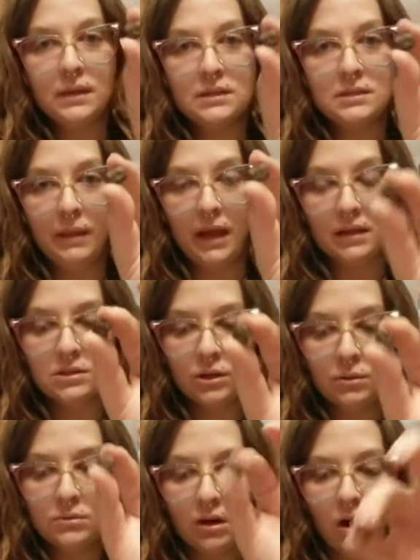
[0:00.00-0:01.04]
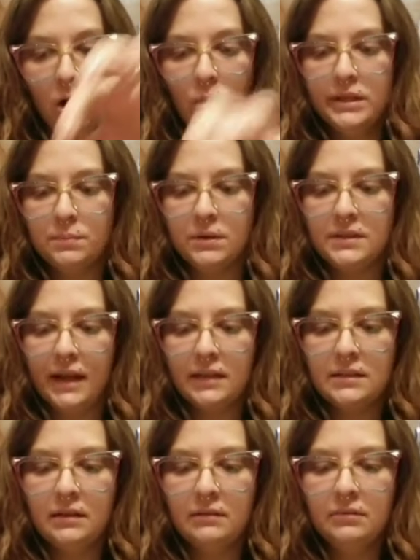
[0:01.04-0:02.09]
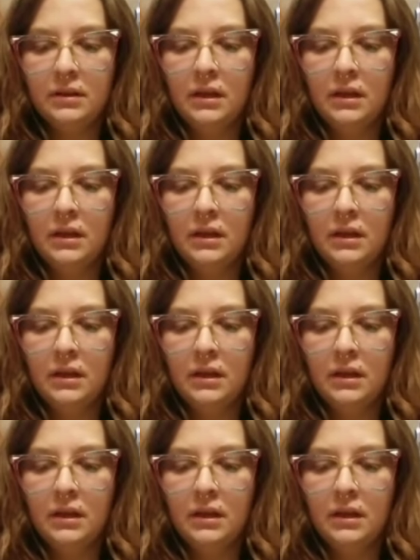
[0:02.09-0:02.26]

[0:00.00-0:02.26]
because black stones are always protective.